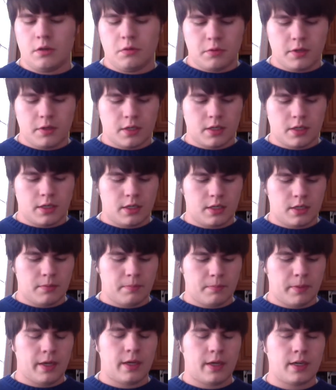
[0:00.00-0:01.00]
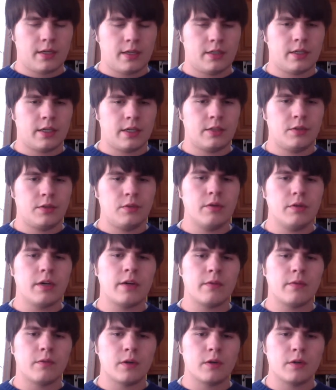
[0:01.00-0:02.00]
with Pad, I do
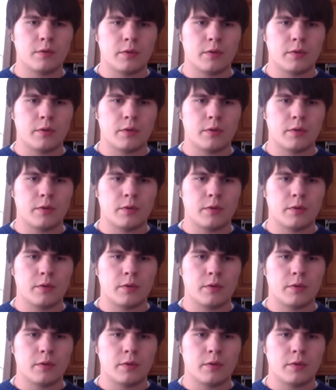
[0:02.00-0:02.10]
have one